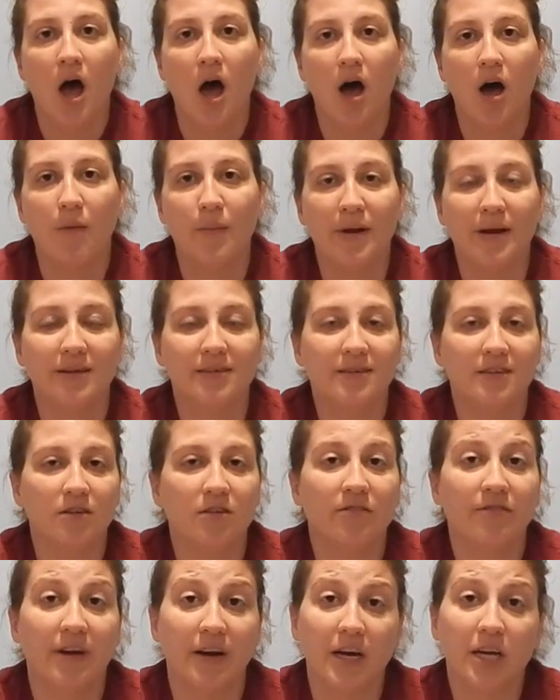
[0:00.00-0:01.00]
It is
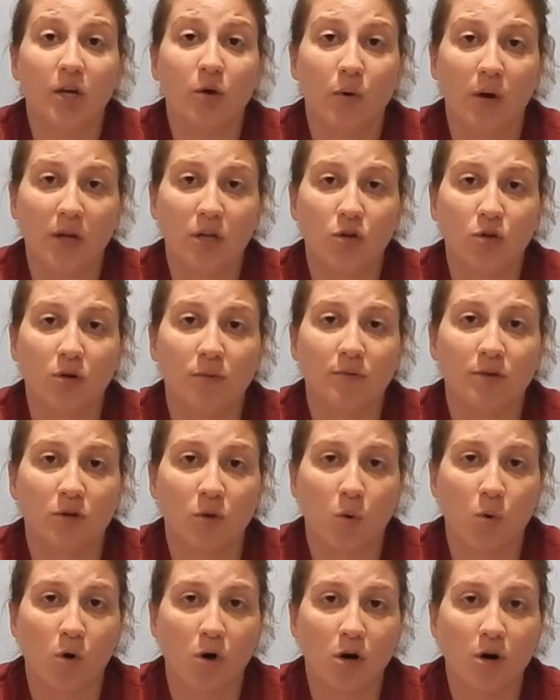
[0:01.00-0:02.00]
still very quick to
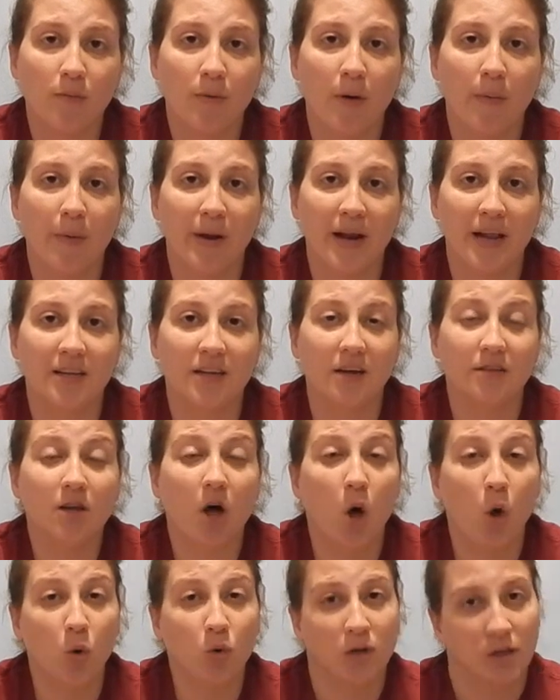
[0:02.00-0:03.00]
absorb, but it does
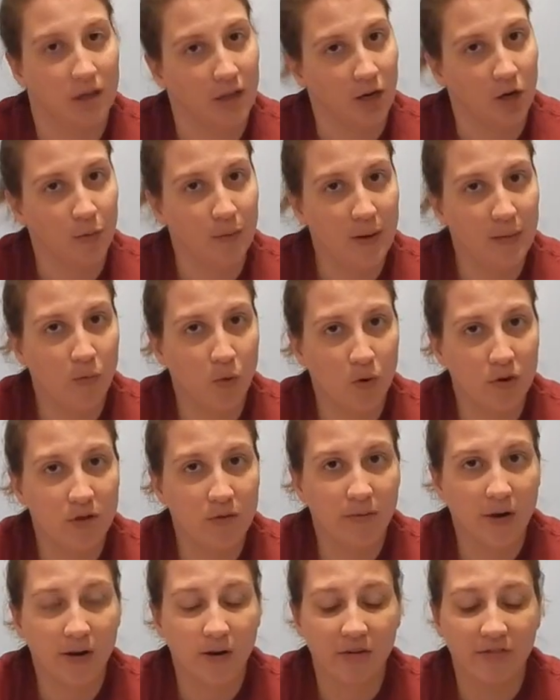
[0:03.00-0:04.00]
hold a little bit more
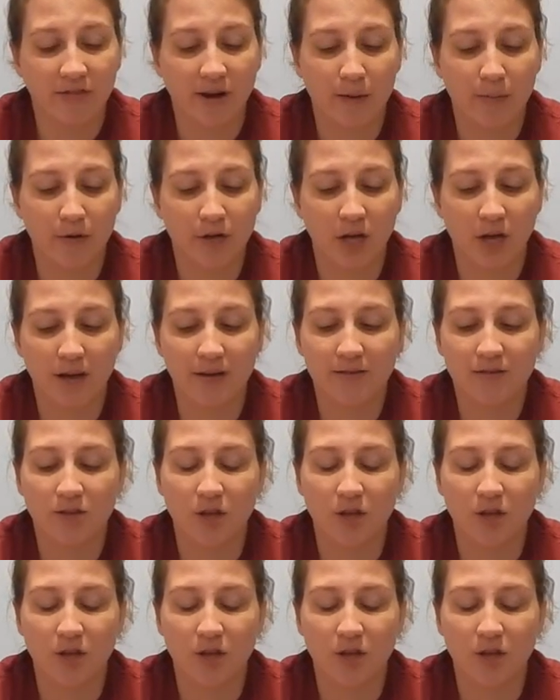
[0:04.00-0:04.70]
than microfiber does.